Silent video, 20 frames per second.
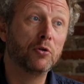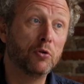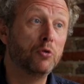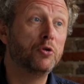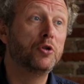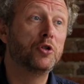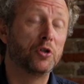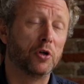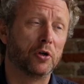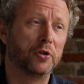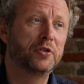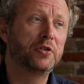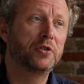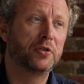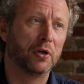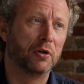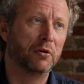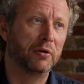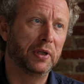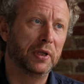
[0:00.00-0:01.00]
a good short
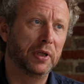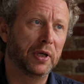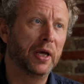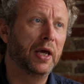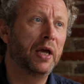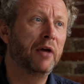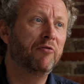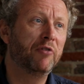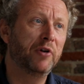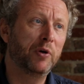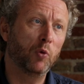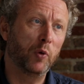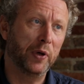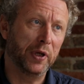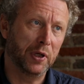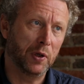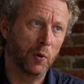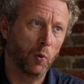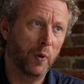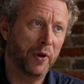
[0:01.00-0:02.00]
story every
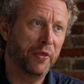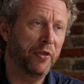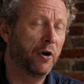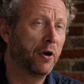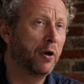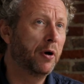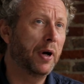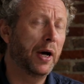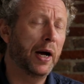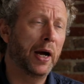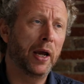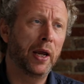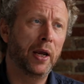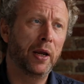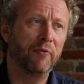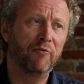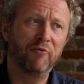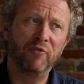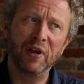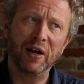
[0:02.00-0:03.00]
week, whether I
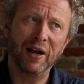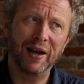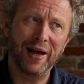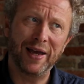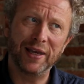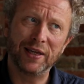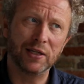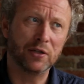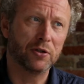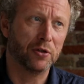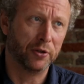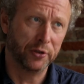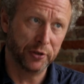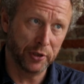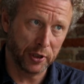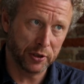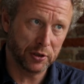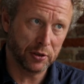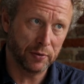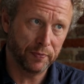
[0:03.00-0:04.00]
feel like it or
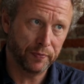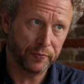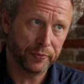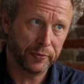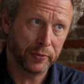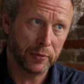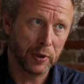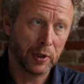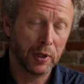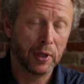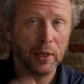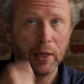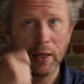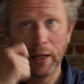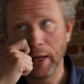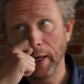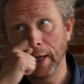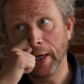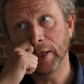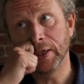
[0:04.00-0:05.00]
not.
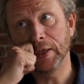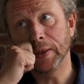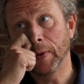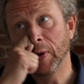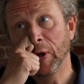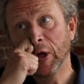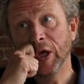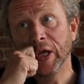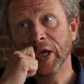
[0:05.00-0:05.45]
And